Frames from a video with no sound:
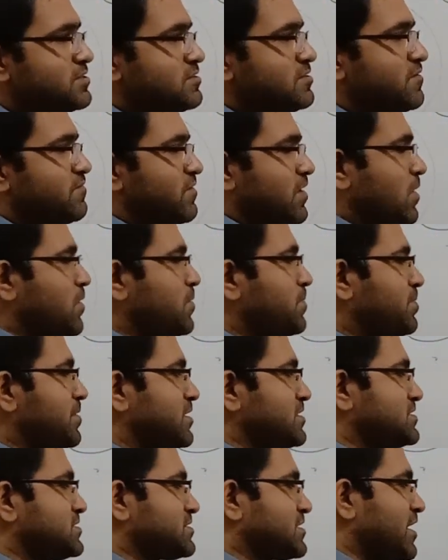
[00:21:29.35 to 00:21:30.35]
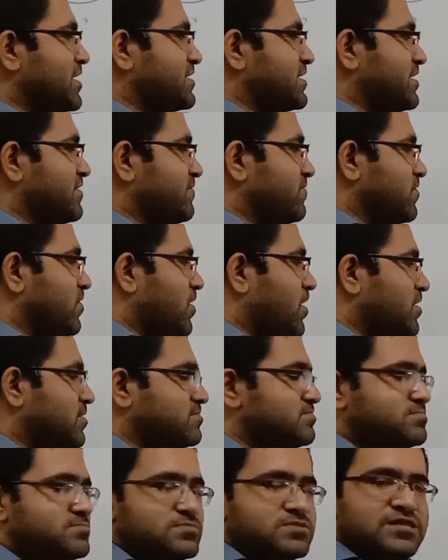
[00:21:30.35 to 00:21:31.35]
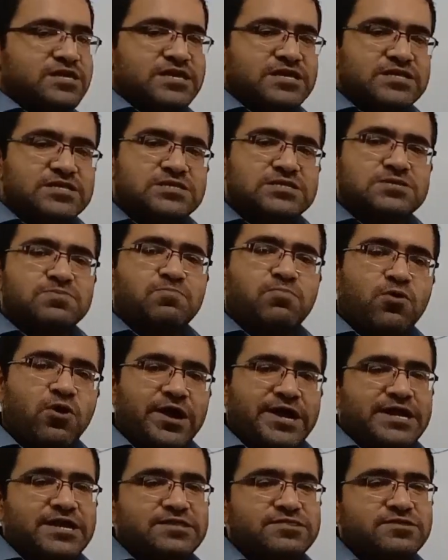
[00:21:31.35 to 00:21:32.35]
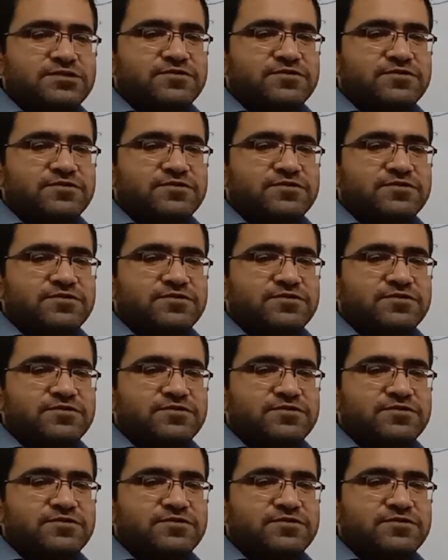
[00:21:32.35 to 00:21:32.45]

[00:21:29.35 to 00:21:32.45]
The wave pulse started from this point,